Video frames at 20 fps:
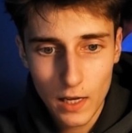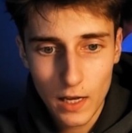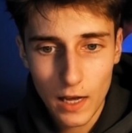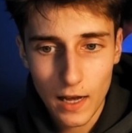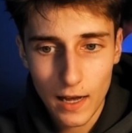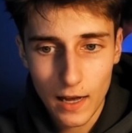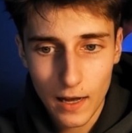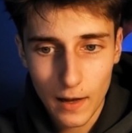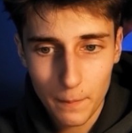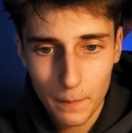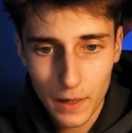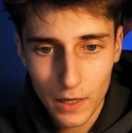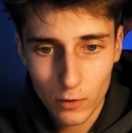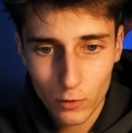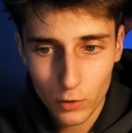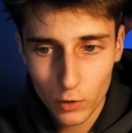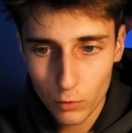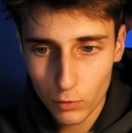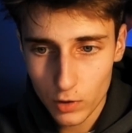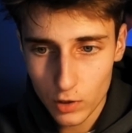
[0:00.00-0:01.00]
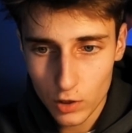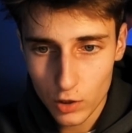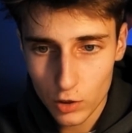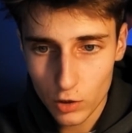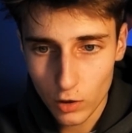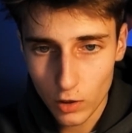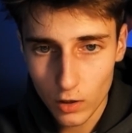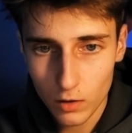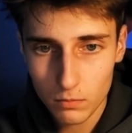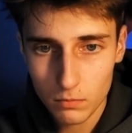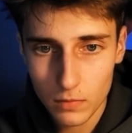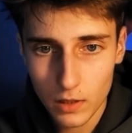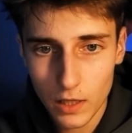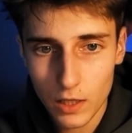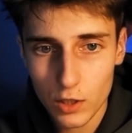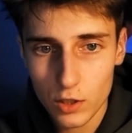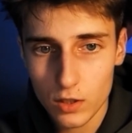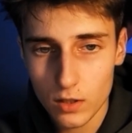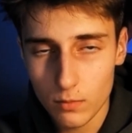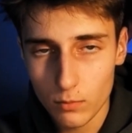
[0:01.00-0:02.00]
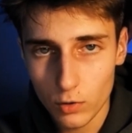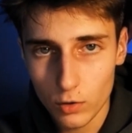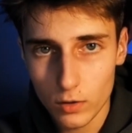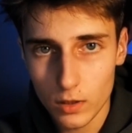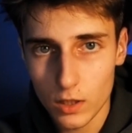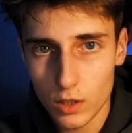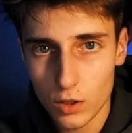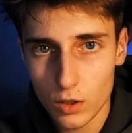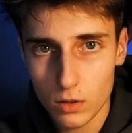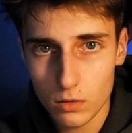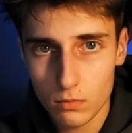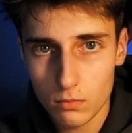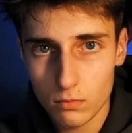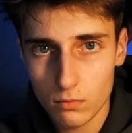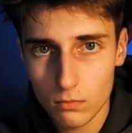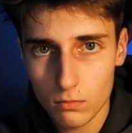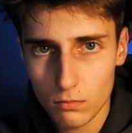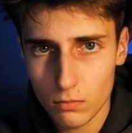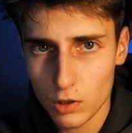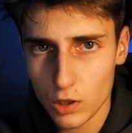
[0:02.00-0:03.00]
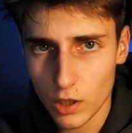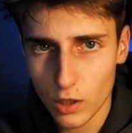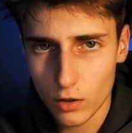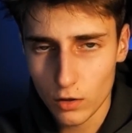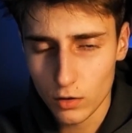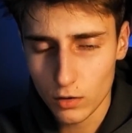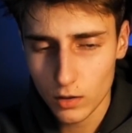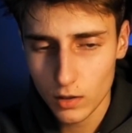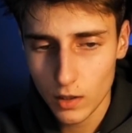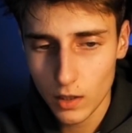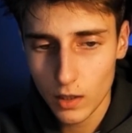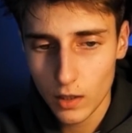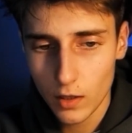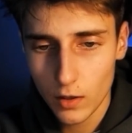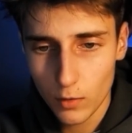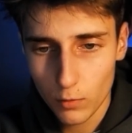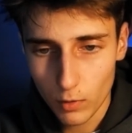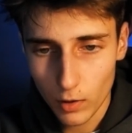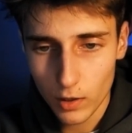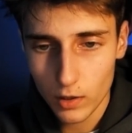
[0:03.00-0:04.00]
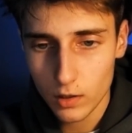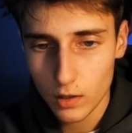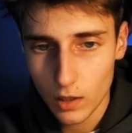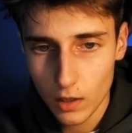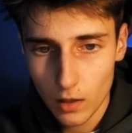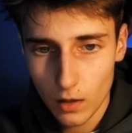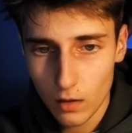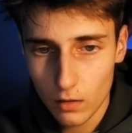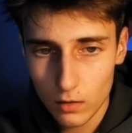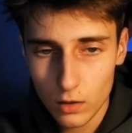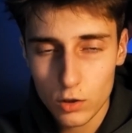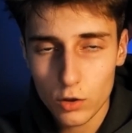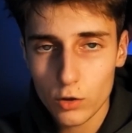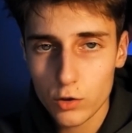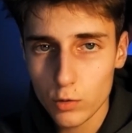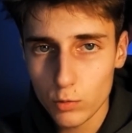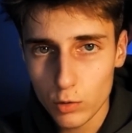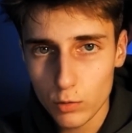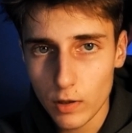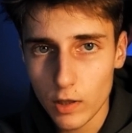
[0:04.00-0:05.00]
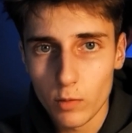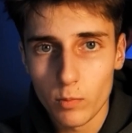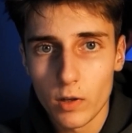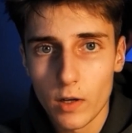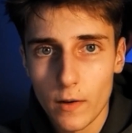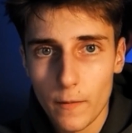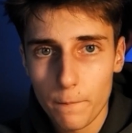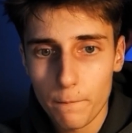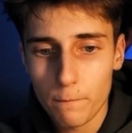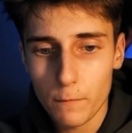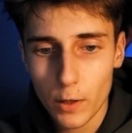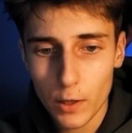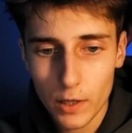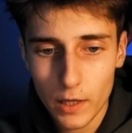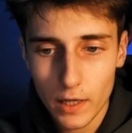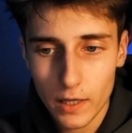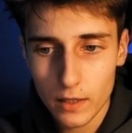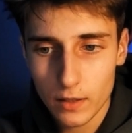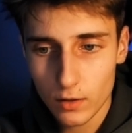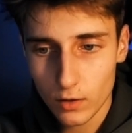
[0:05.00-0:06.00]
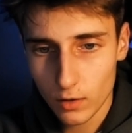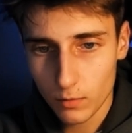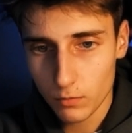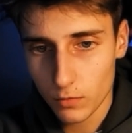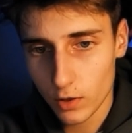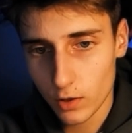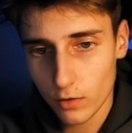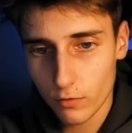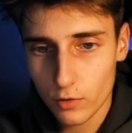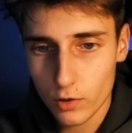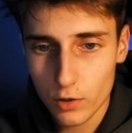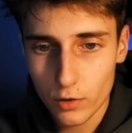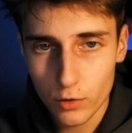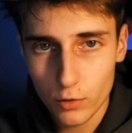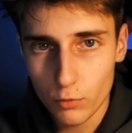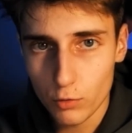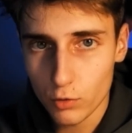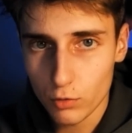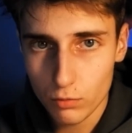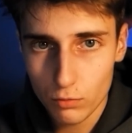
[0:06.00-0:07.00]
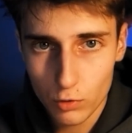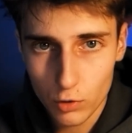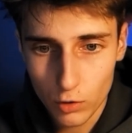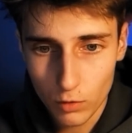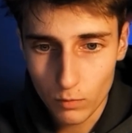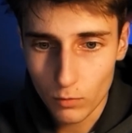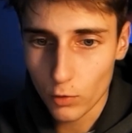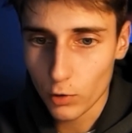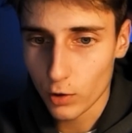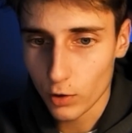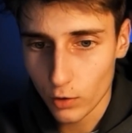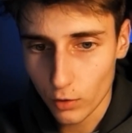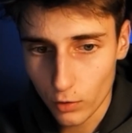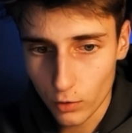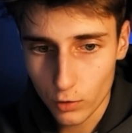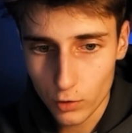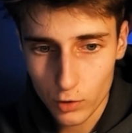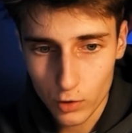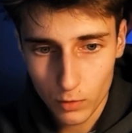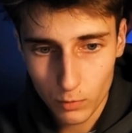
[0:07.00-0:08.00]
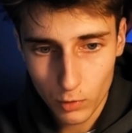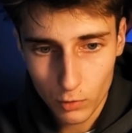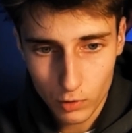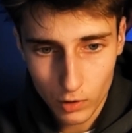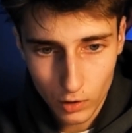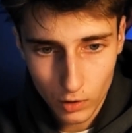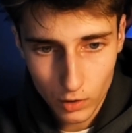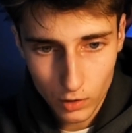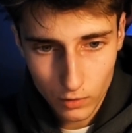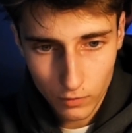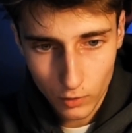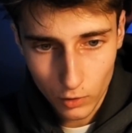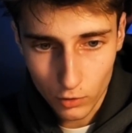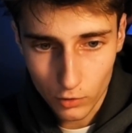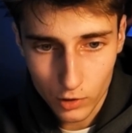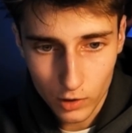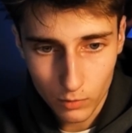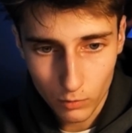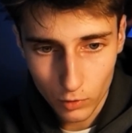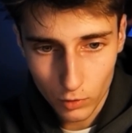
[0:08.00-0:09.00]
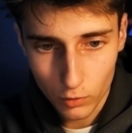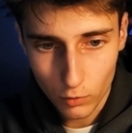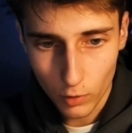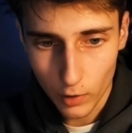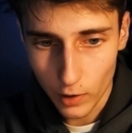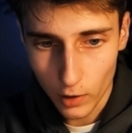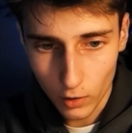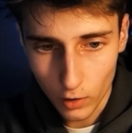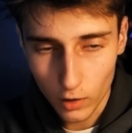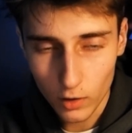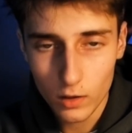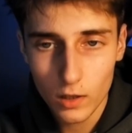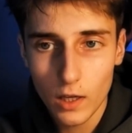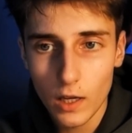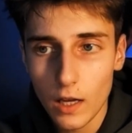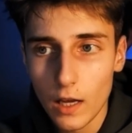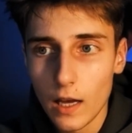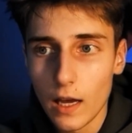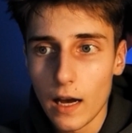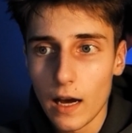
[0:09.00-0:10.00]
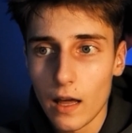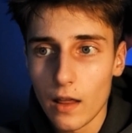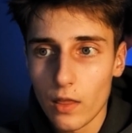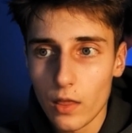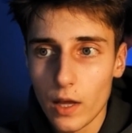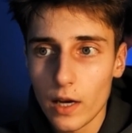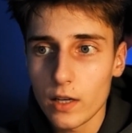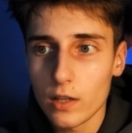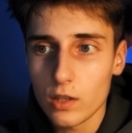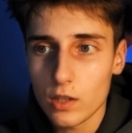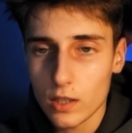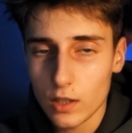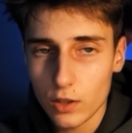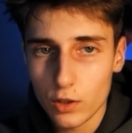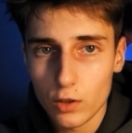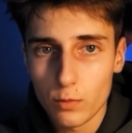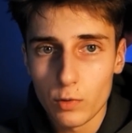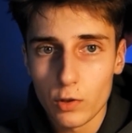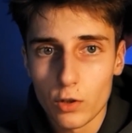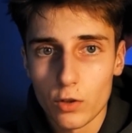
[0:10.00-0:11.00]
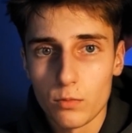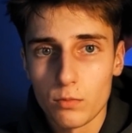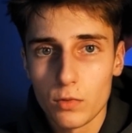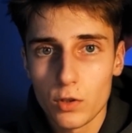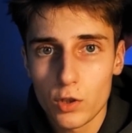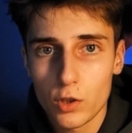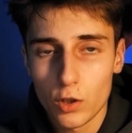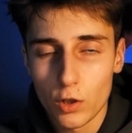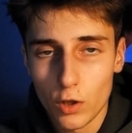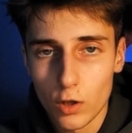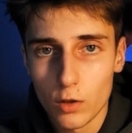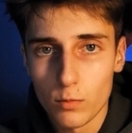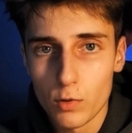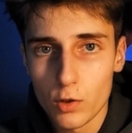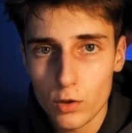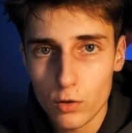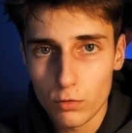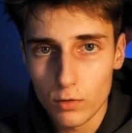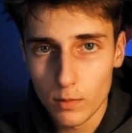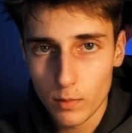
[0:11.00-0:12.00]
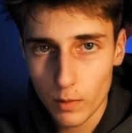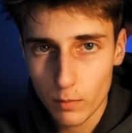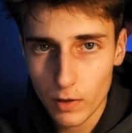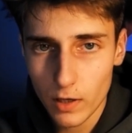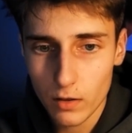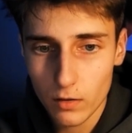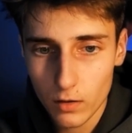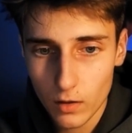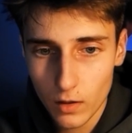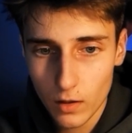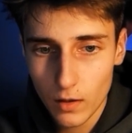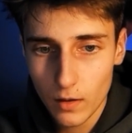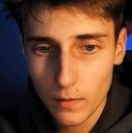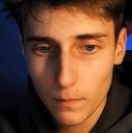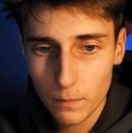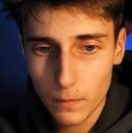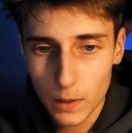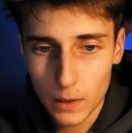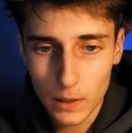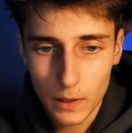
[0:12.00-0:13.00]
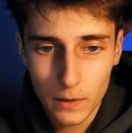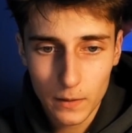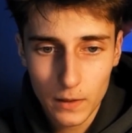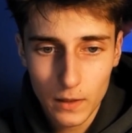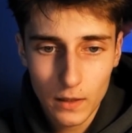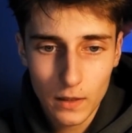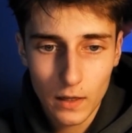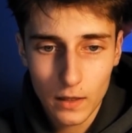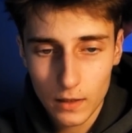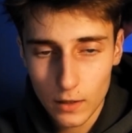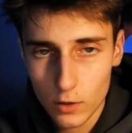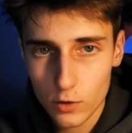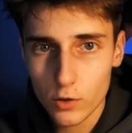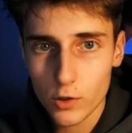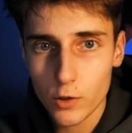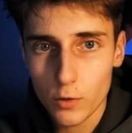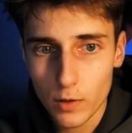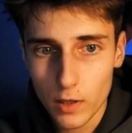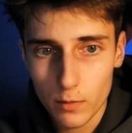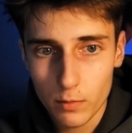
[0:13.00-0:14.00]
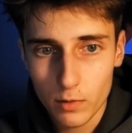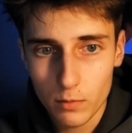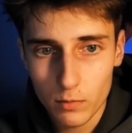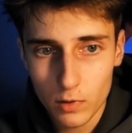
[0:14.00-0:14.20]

and although this is a lot and a symbol is singular, right, these also do help, right? And I obviously use some more than others. I'm using this funnel symbol quite a lot, and that is starting to become synonymous with my brand. Okay, and that is also helping